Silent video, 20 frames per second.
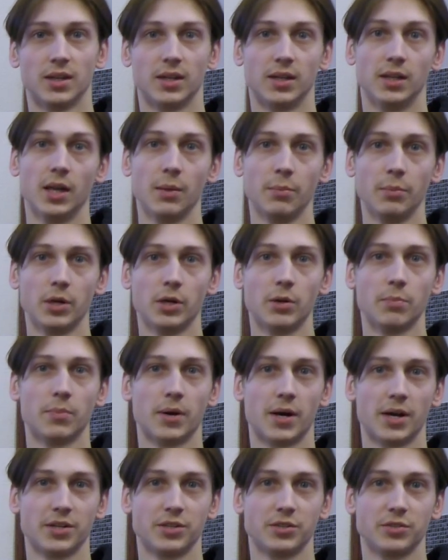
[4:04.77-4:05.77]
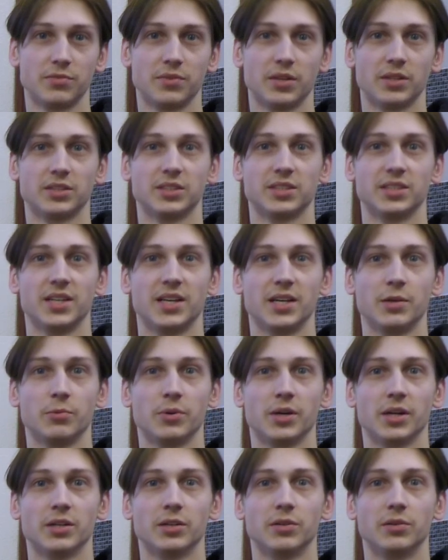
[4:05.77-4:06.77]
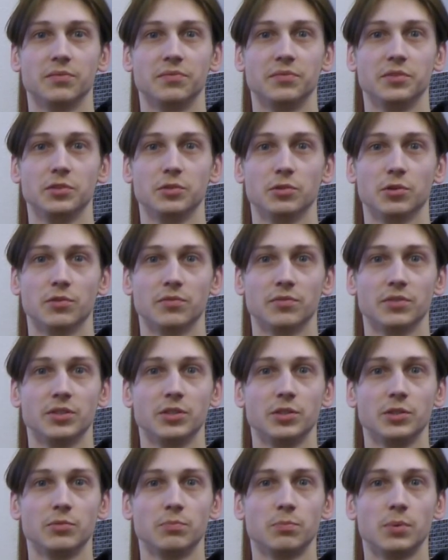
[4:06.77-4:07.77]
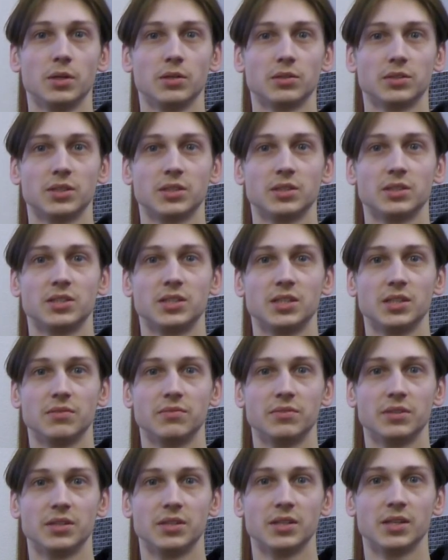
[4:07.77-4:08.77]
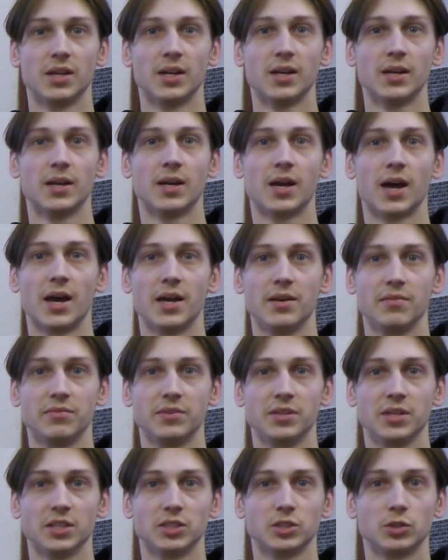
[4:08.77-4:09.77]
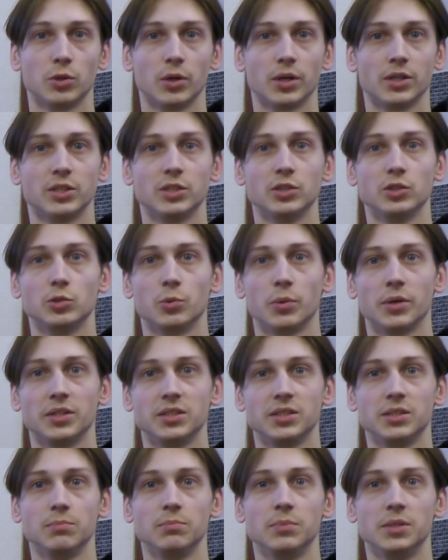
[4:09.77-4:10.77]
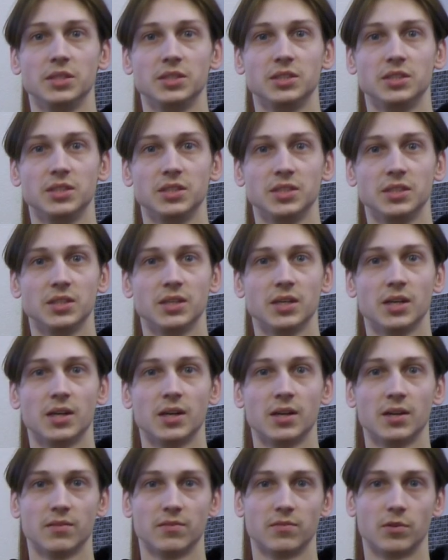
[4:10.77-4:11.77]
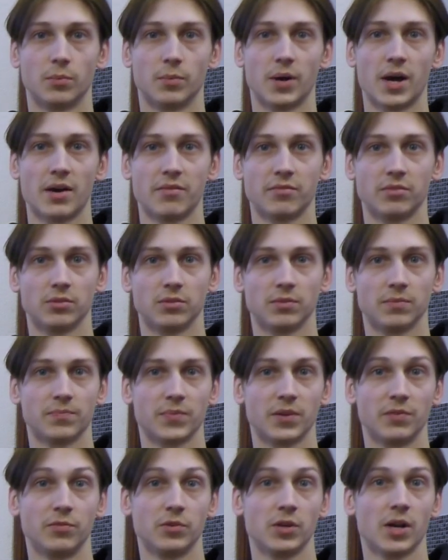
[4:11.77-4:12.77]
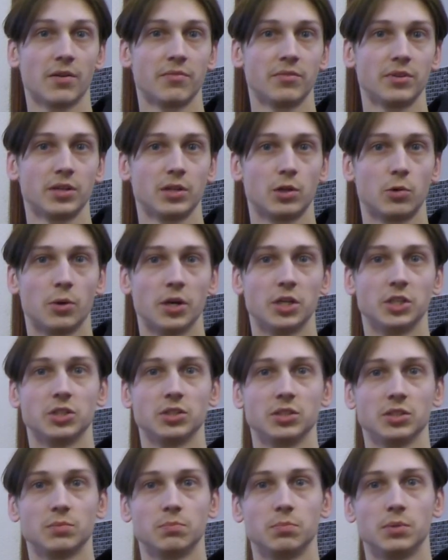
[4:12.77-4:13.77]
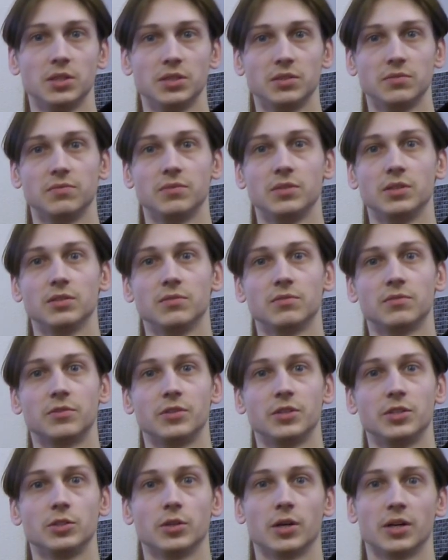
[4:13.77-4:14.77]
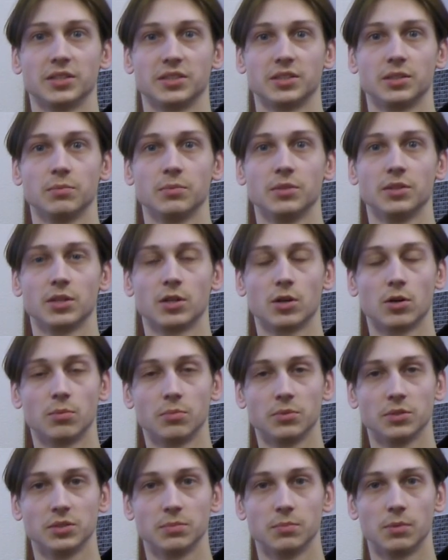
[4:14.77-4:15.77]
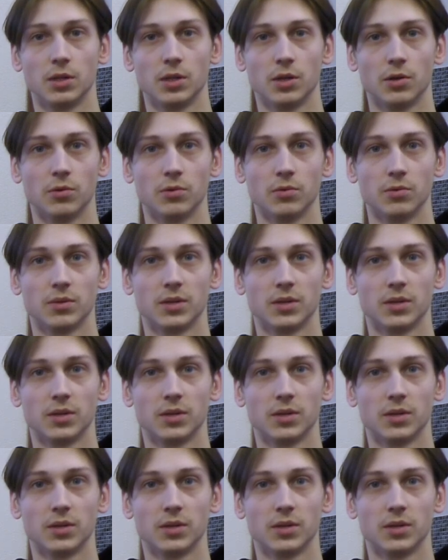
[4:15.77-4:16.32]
Let me remind you that today we had a review of the new built-in TV AVS220BT from AVEL. If you have any questions, please feel free to ask them in the comments below.